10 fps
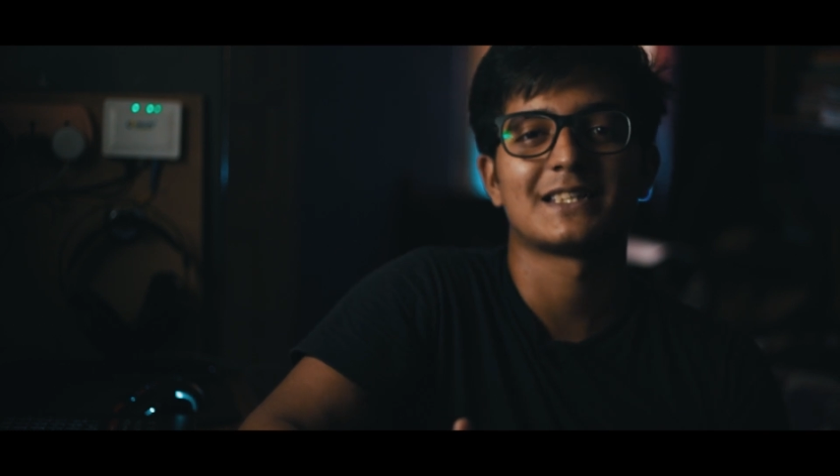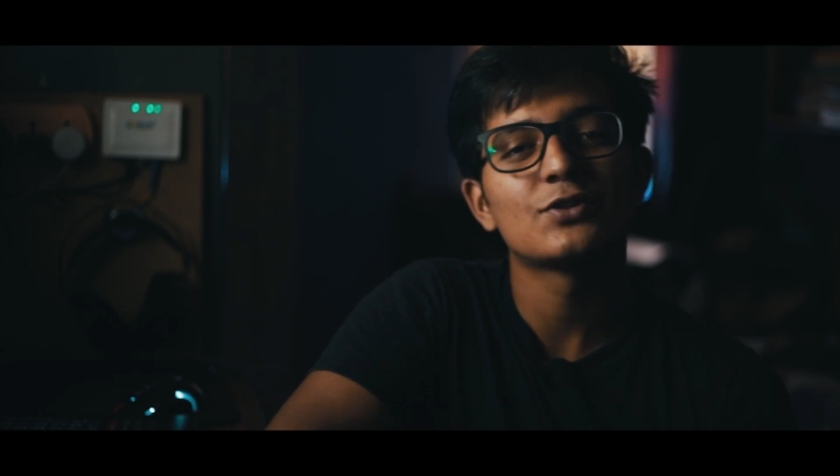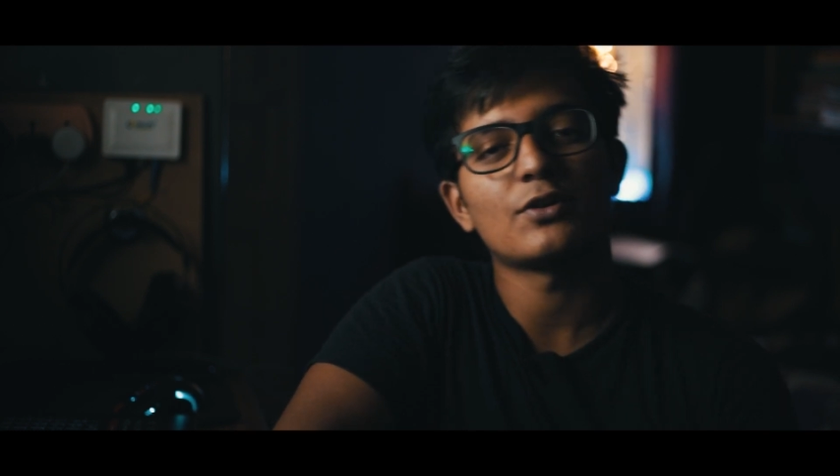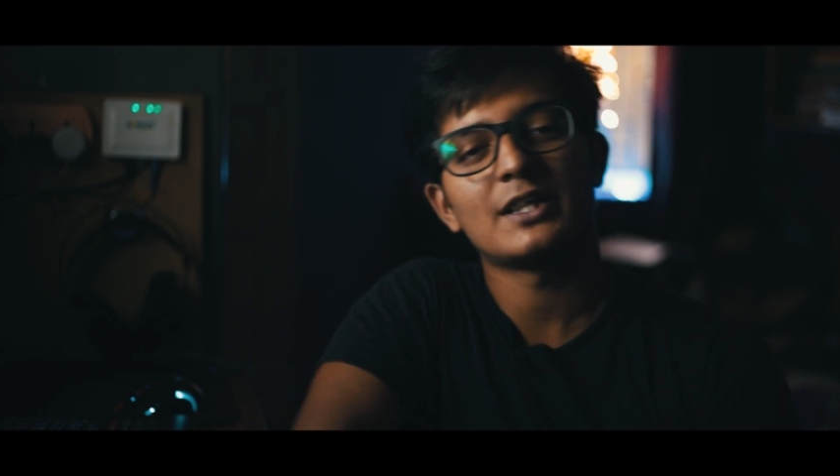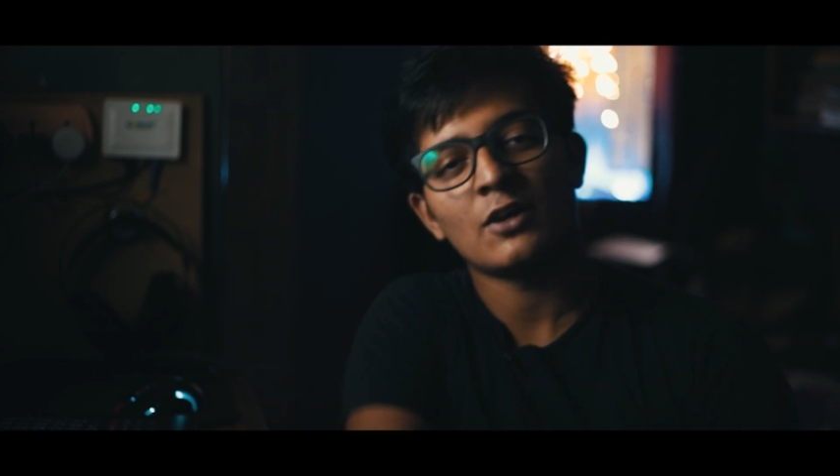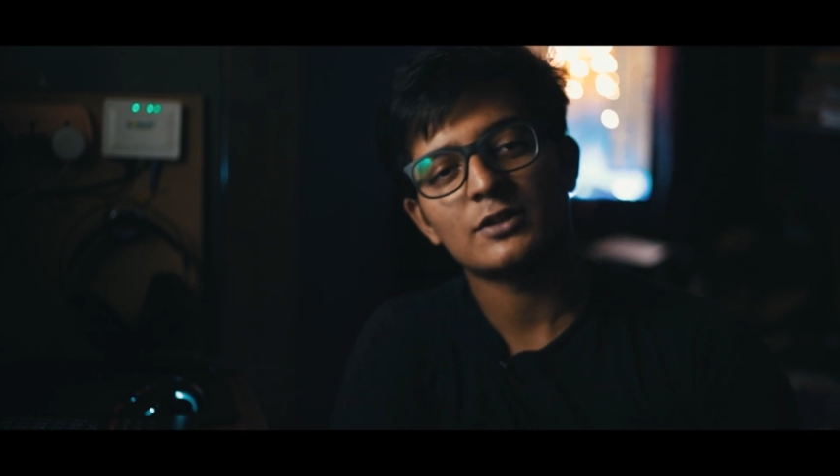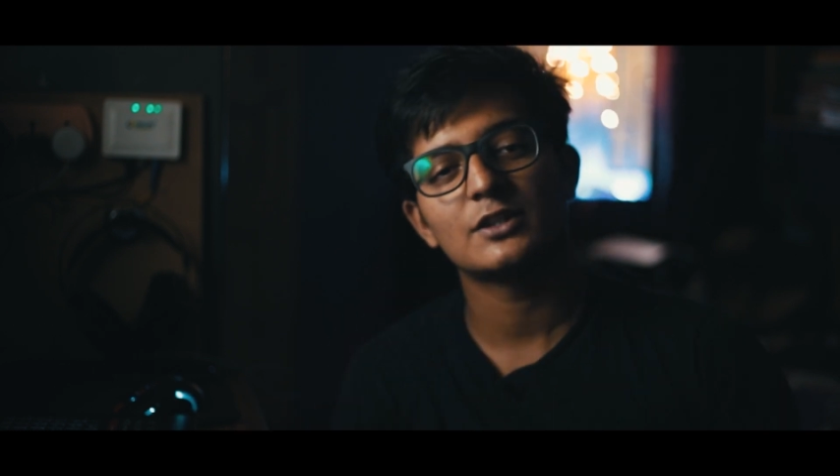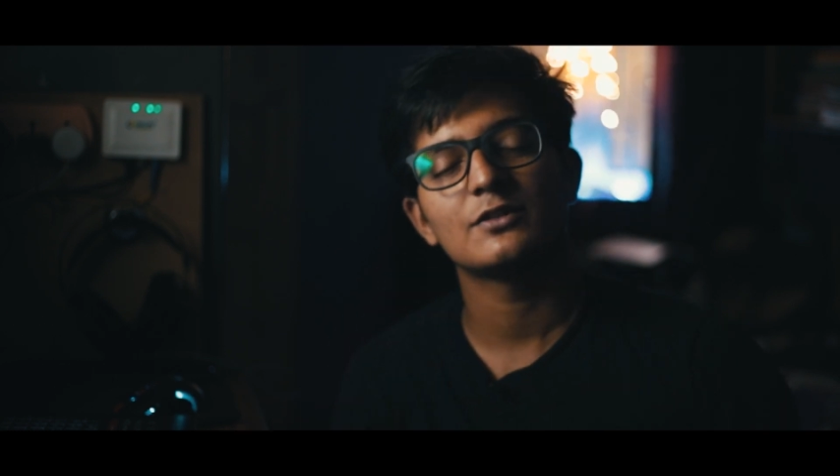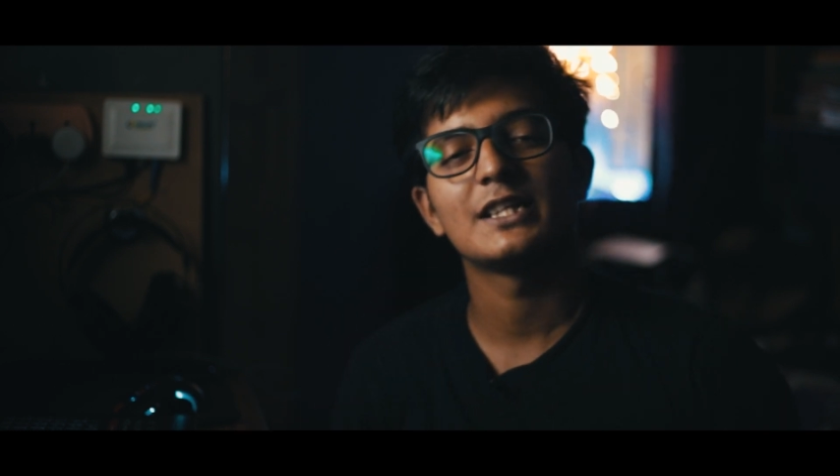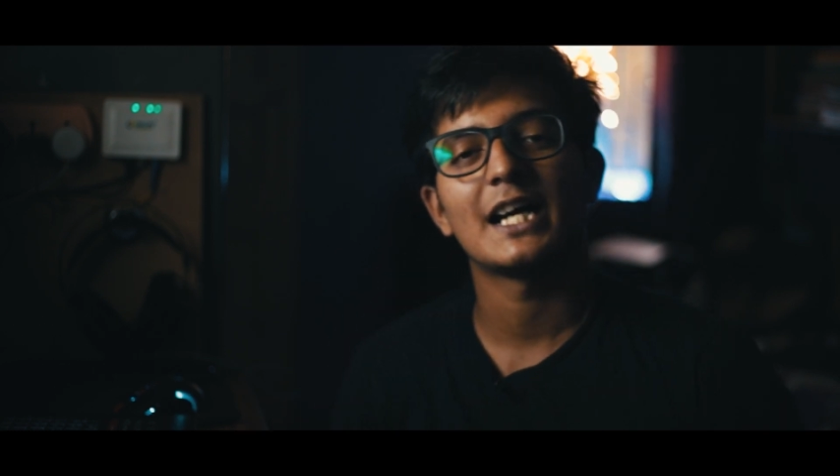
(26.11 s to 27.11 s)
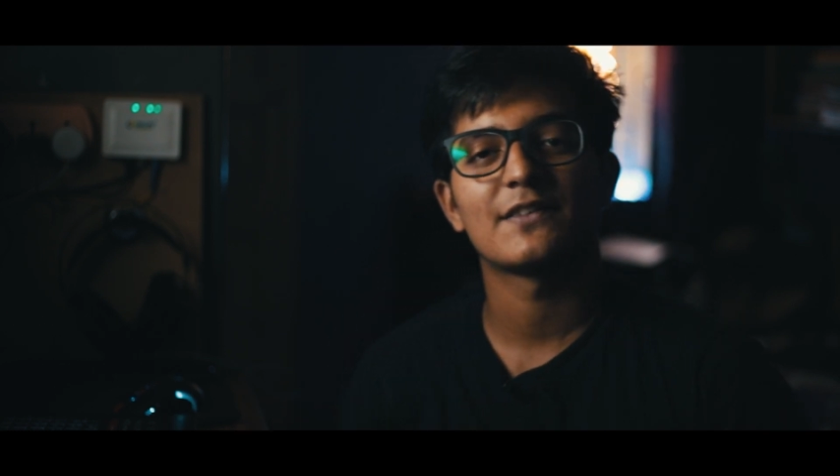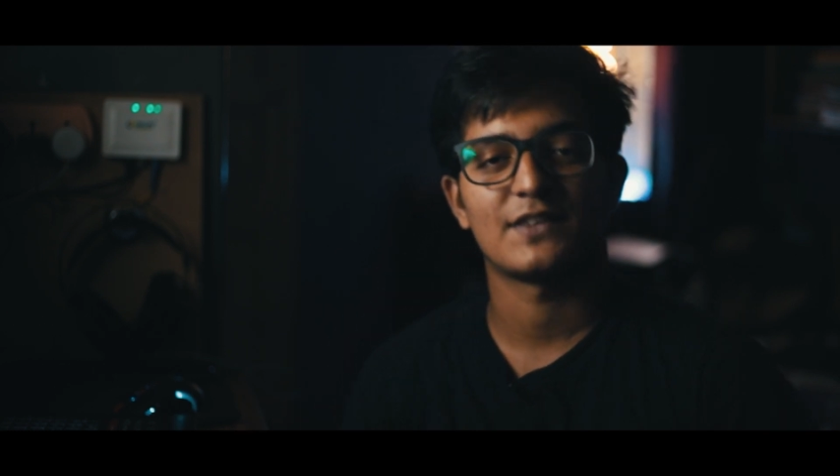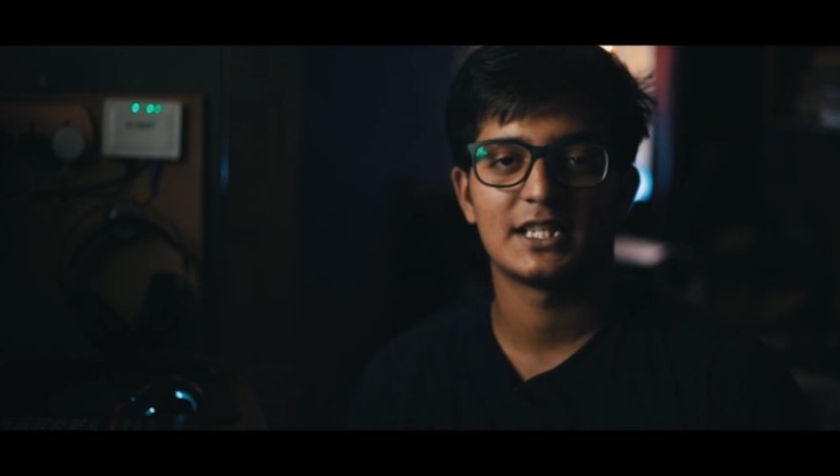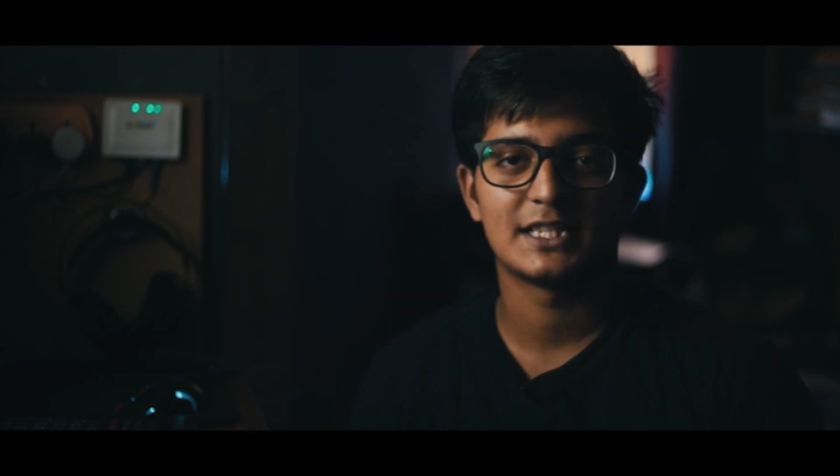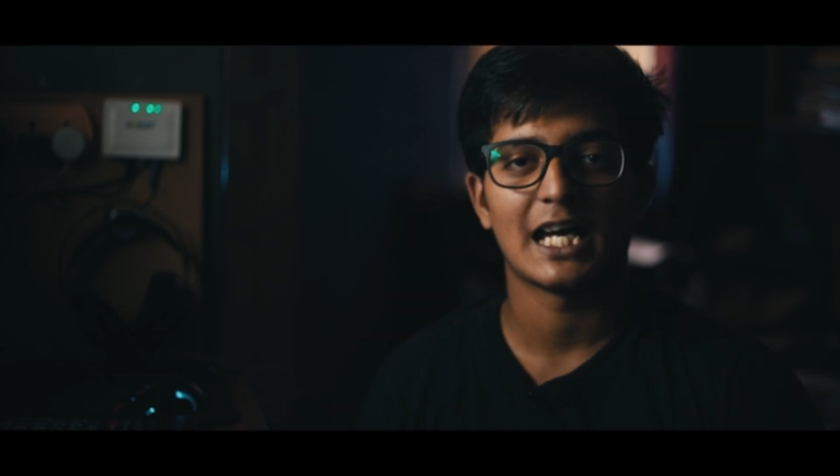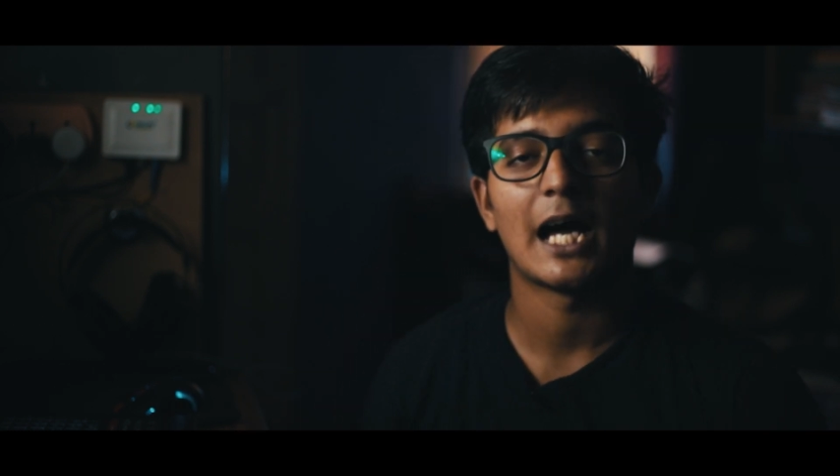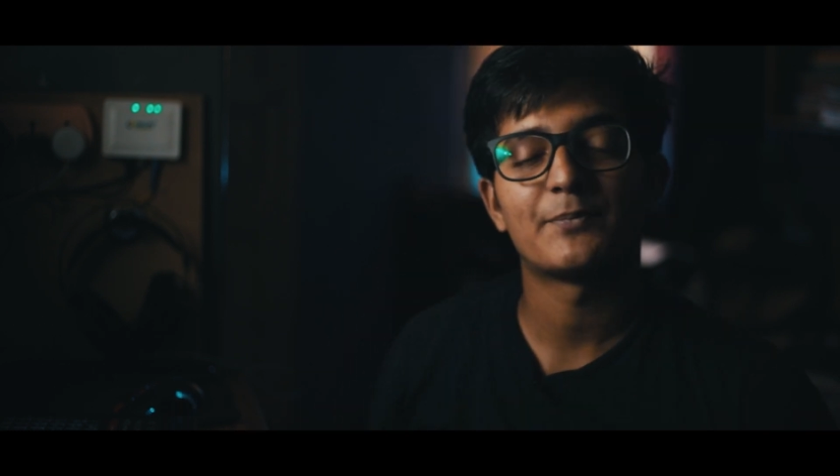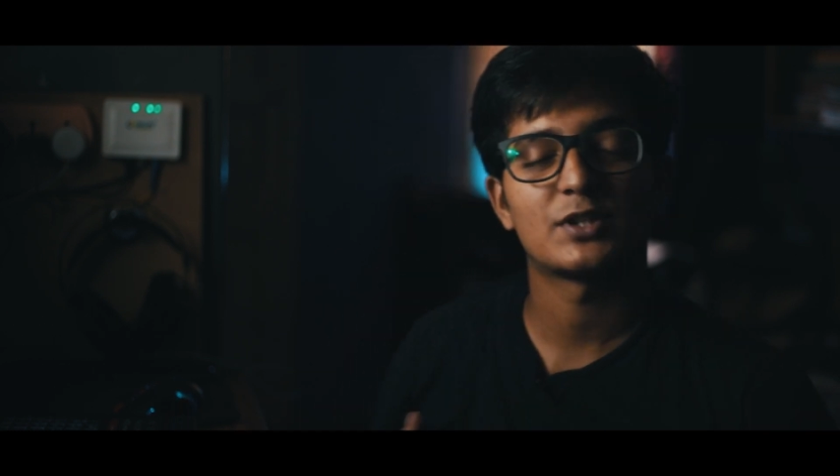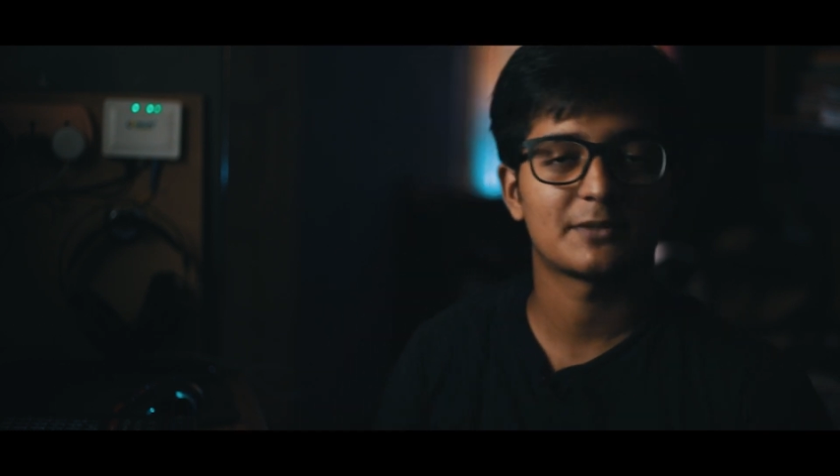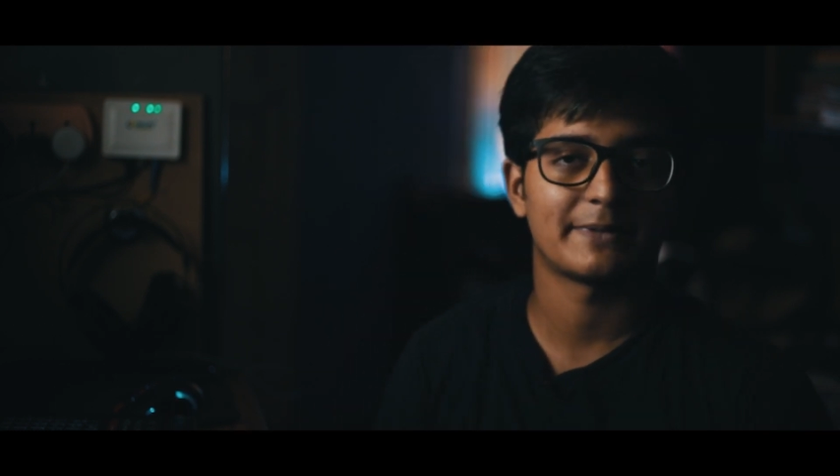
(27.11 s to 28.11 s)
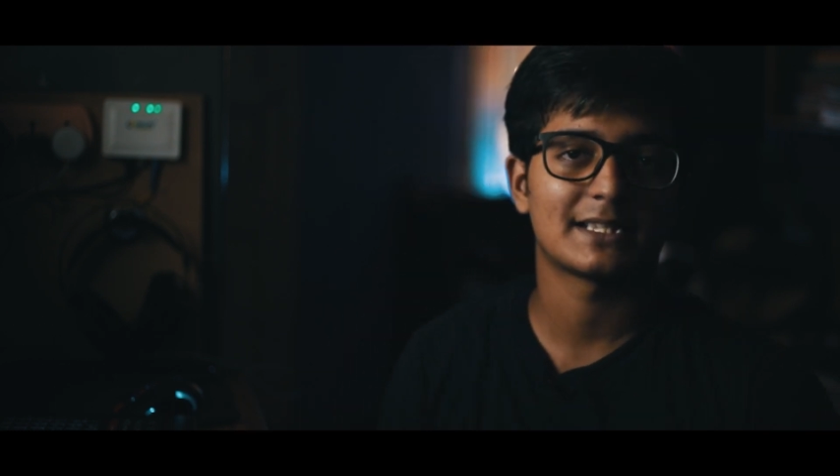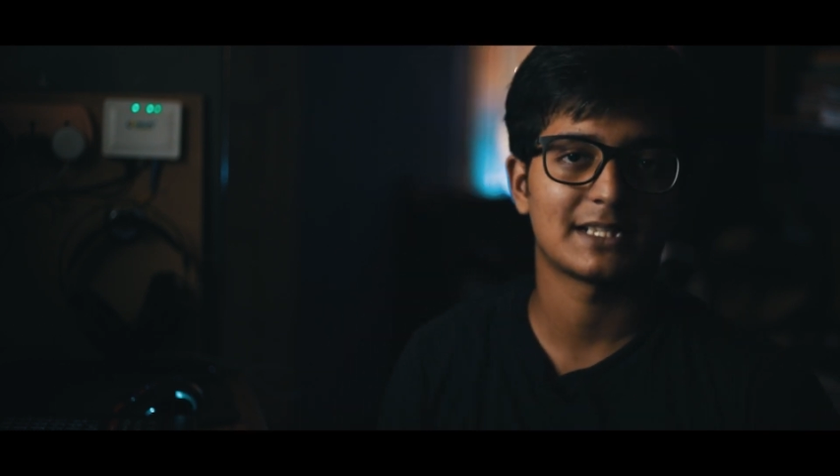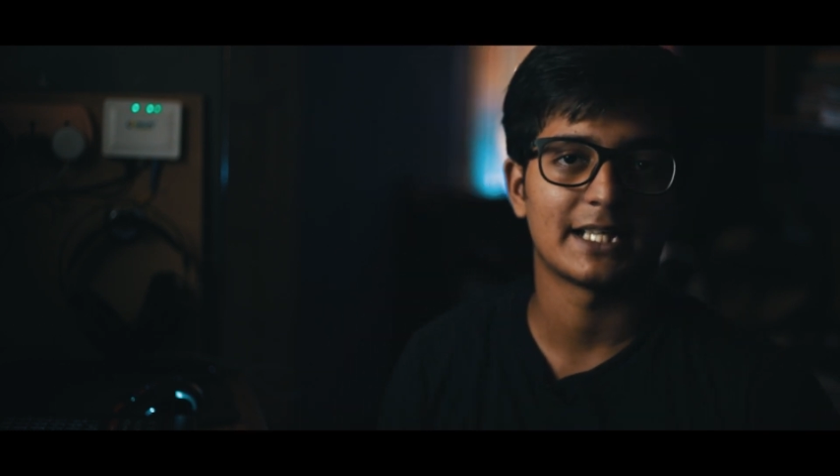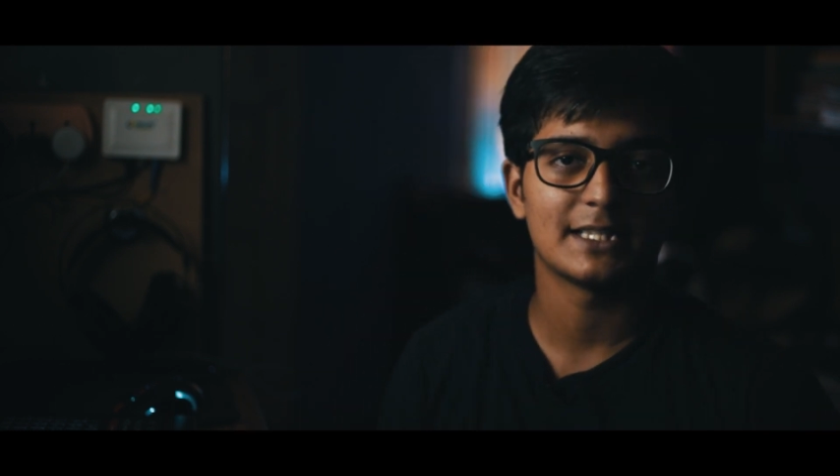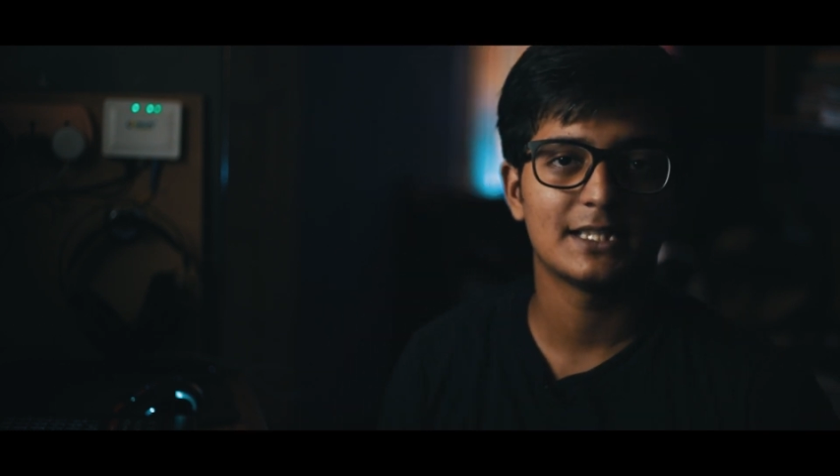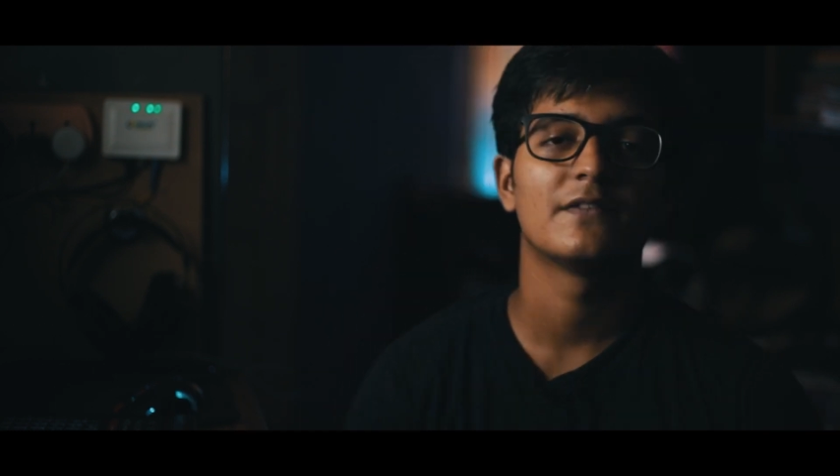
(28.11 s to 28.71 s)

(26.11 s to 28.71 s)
So in order to DIY the Aputure space light,